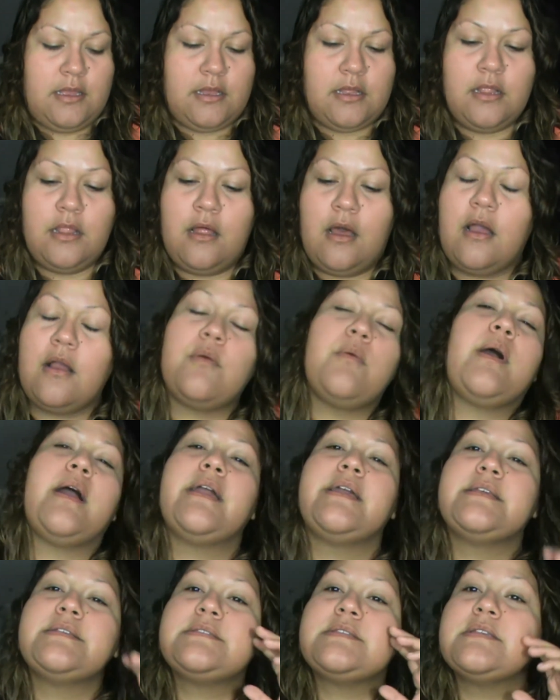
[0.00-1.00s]

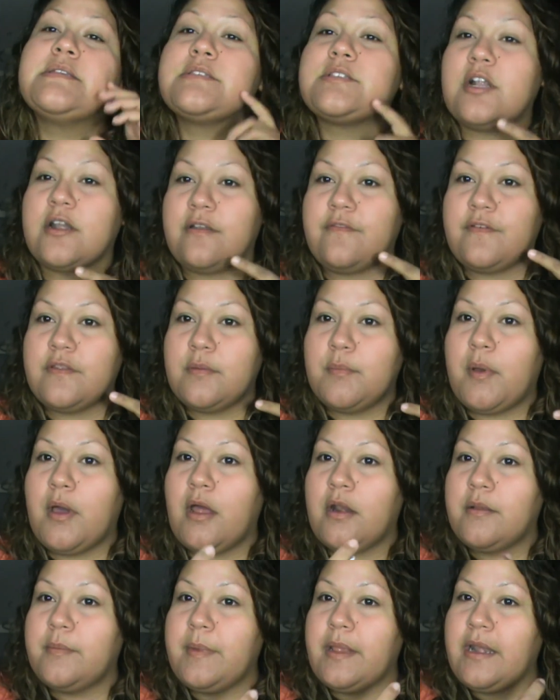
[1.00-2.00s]
clockwise, starting from the
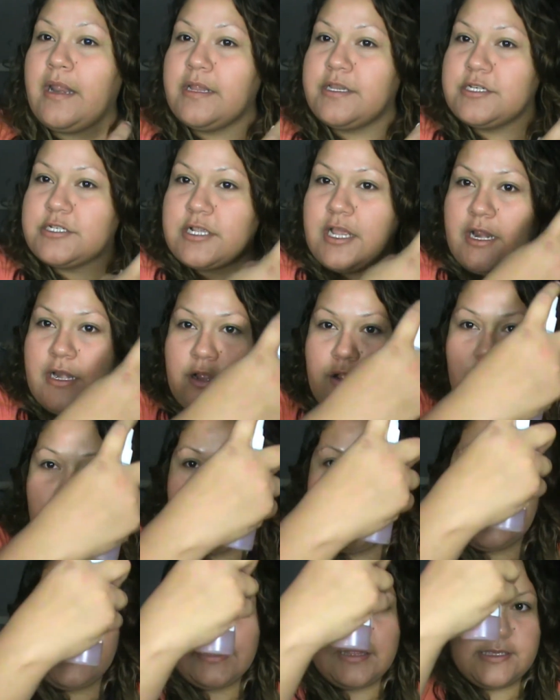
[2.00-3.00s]
bottom, and I just kind of go
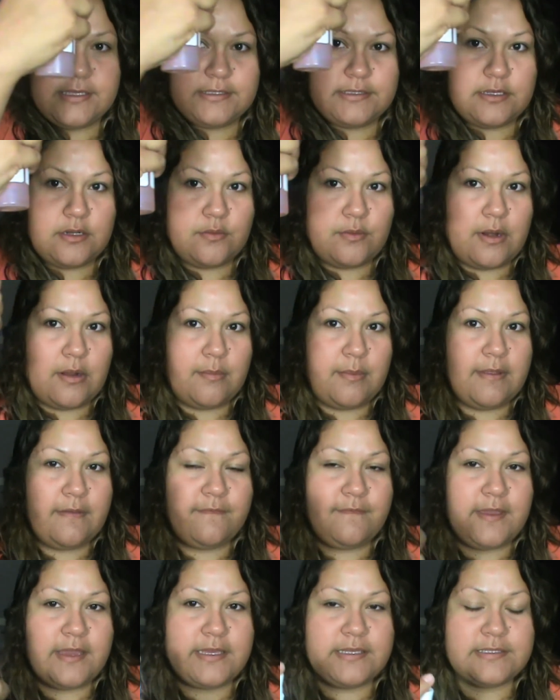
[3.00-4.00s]
like this around my
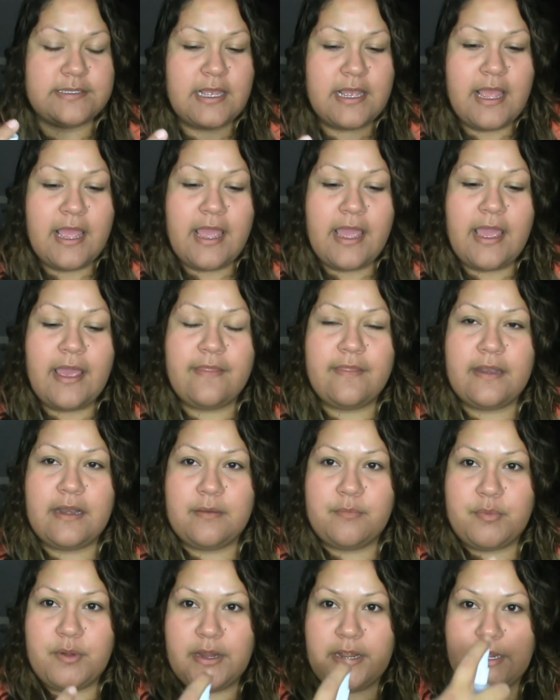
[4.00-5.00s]
face, and then
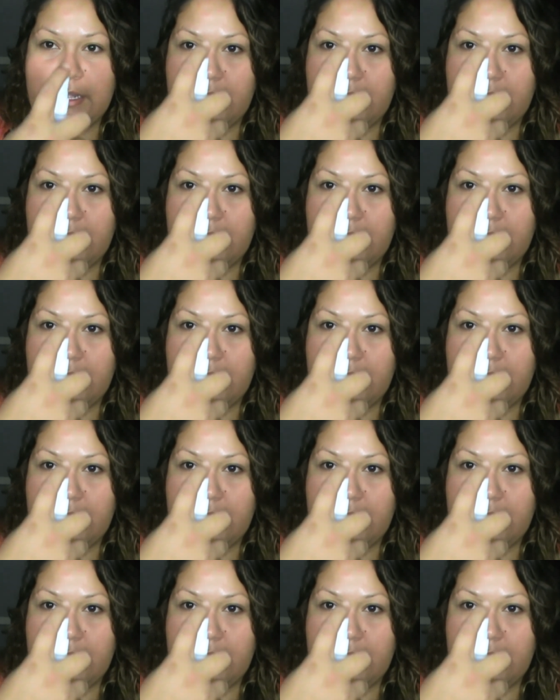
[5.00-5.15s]
I bring